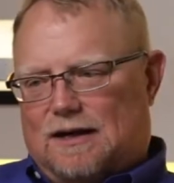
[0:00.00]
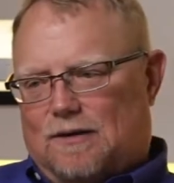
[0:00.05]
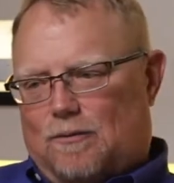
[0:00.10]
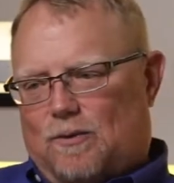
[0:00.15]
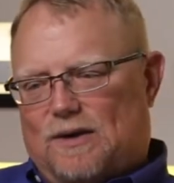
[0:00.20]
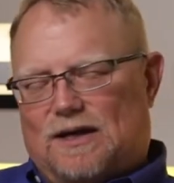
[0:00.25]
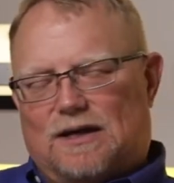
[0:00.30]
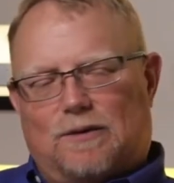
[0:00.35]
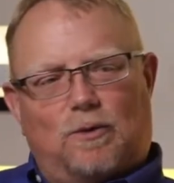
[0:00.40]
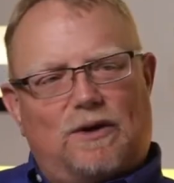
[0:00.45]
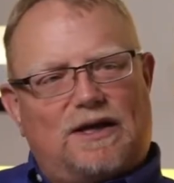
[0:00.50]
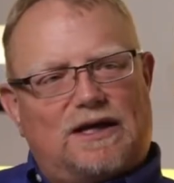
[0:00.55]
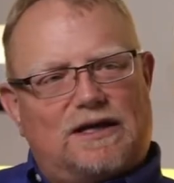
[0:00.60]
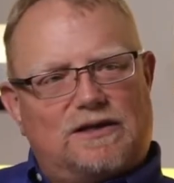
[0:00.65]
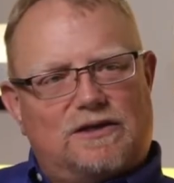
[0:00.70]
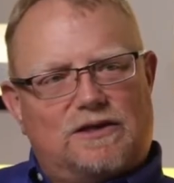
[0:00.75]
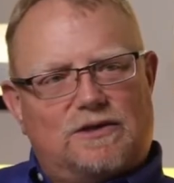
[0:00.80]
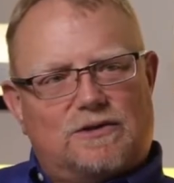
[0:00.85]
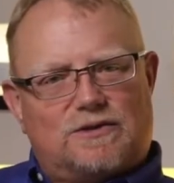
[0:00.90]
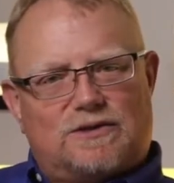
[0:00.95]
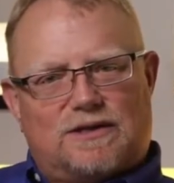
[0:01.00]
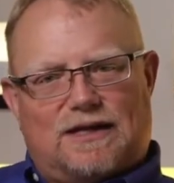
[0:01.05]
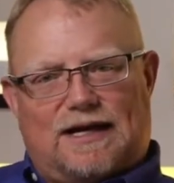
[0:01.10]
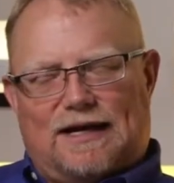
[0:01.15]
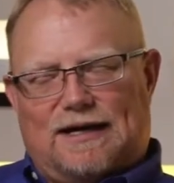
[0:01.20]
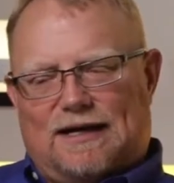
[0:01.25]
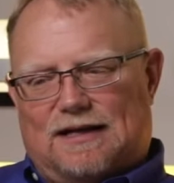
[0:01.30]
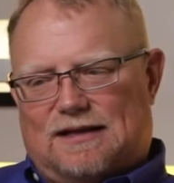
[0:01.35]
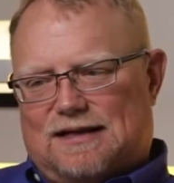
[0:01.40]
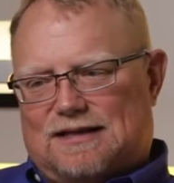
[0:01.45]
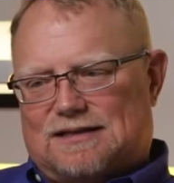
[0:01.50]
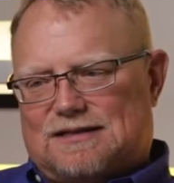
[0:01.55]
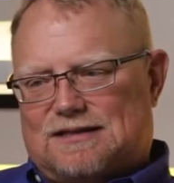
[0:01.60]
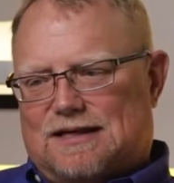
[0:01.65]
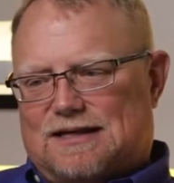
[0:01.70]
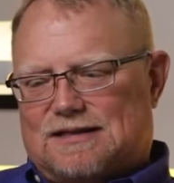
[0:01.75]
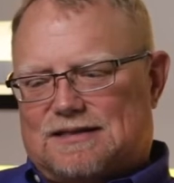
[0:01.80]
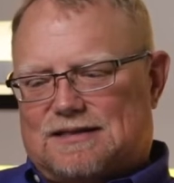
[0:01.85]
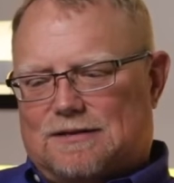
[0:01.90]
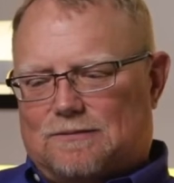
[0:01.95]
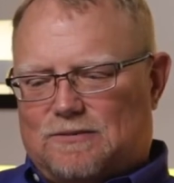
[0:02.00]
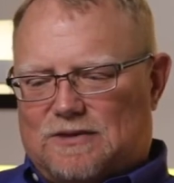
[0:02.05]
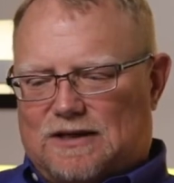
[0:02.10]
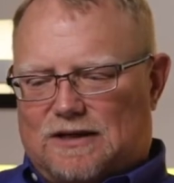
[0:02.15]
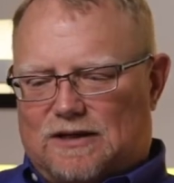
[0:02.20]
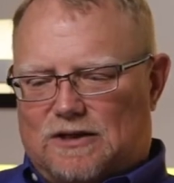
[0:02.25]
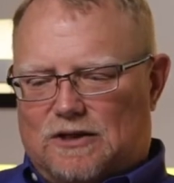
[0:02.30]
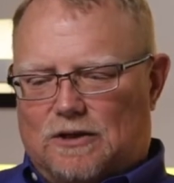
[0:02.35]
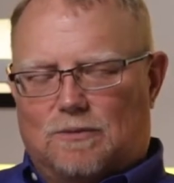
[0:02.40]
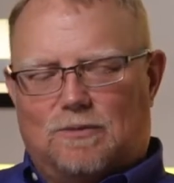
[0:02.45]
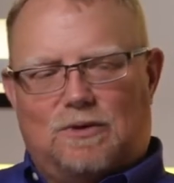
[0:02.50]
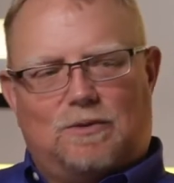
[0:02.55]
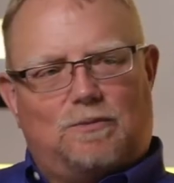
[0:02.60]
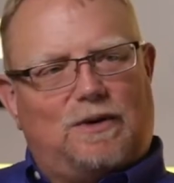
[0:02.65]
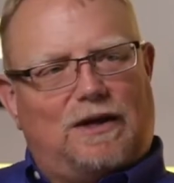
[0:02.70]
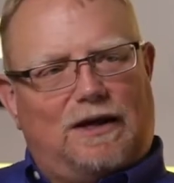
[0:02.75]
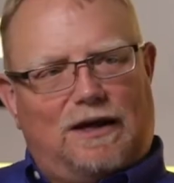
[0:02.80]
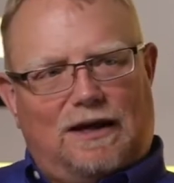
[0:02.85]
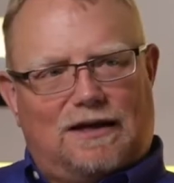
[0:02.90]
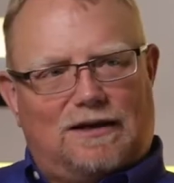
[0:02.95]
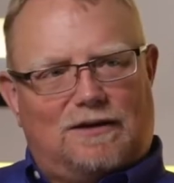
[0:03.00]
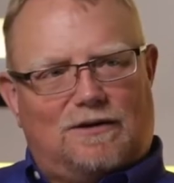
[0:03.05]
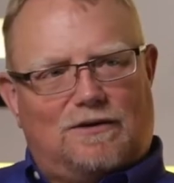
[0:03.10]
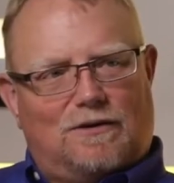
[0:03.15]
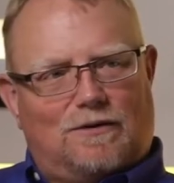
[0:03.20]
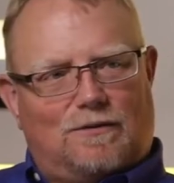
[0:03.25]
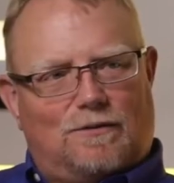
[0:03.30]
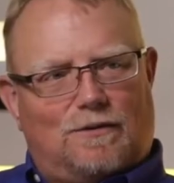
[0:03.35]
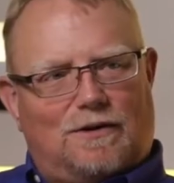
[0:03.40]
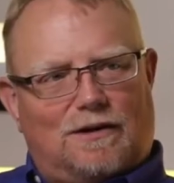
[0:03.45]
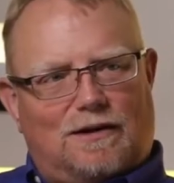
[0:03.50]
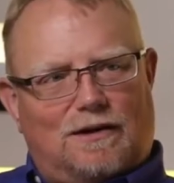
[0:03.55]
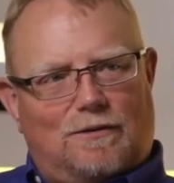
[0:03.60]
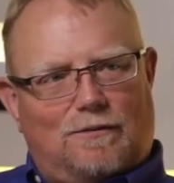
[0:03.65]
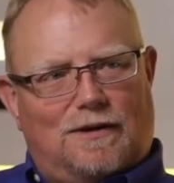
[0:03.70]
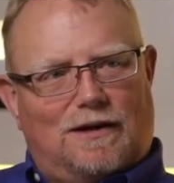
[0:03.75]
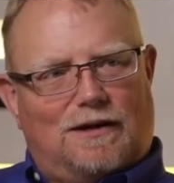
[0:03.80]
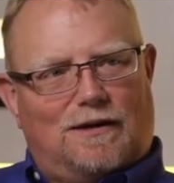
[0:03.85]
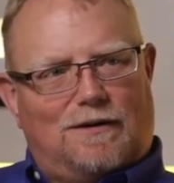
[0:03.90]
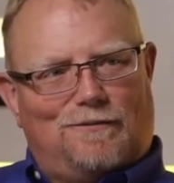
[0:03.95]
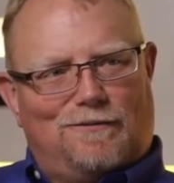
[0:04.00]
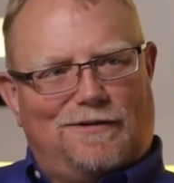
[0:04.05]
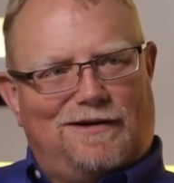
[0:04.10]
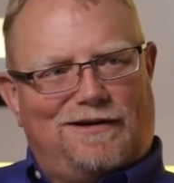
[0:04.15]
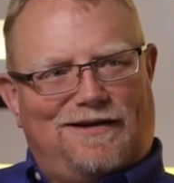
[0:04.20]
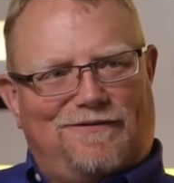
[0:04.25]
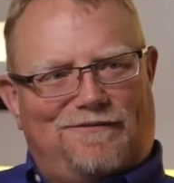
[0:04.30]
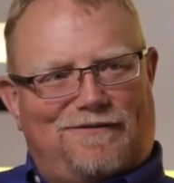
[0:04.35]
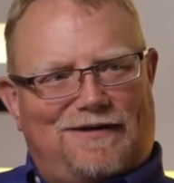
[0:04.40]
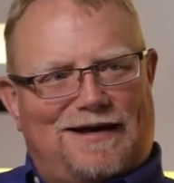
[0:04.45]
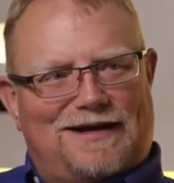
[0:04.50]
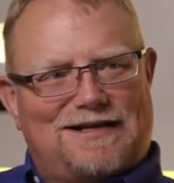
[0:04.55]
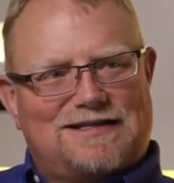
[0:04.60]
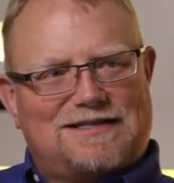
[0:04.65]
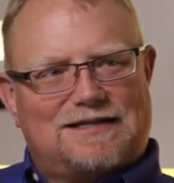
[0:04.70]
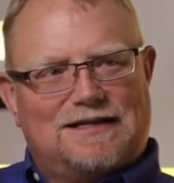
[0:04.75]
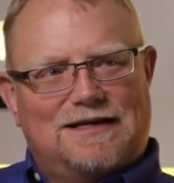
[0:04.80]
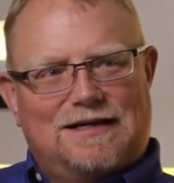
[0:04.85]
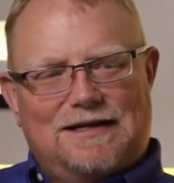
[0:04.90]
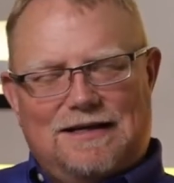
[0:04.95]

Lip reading: we can use that. And that's not something a human being can do really well, really fast.